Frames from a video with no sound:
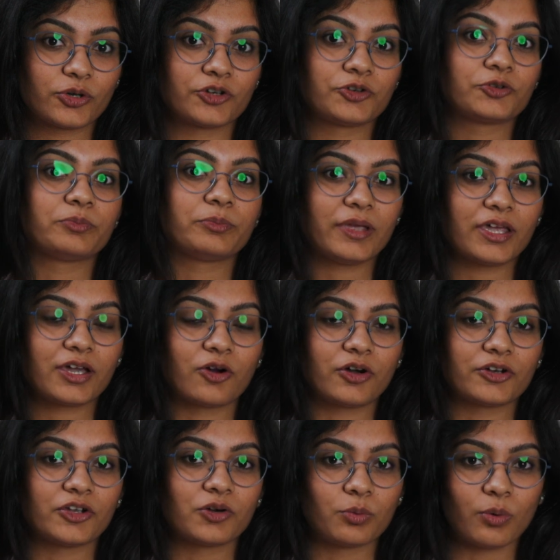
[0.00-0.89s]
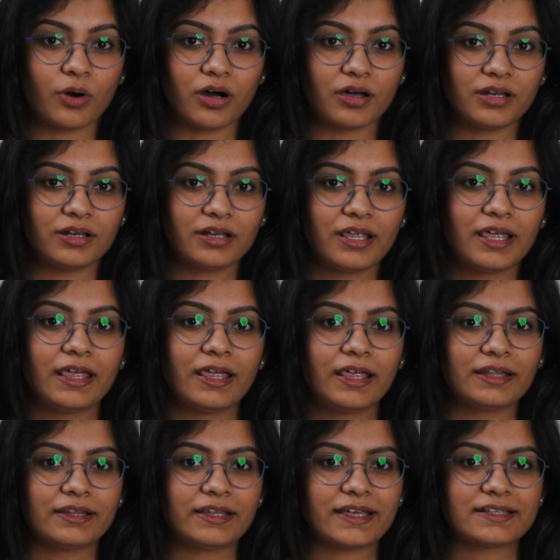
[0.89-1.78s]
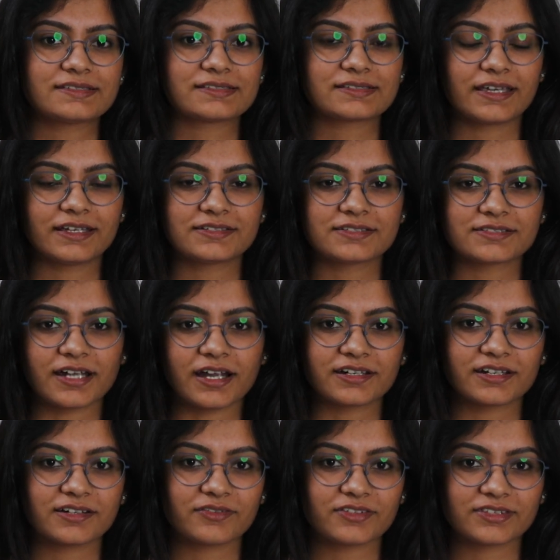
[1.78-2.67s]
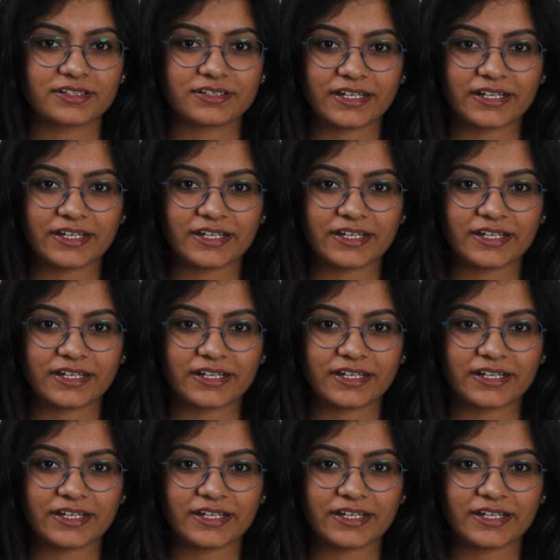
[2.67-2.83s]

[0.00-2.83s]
going to make on your wall, let's get started with the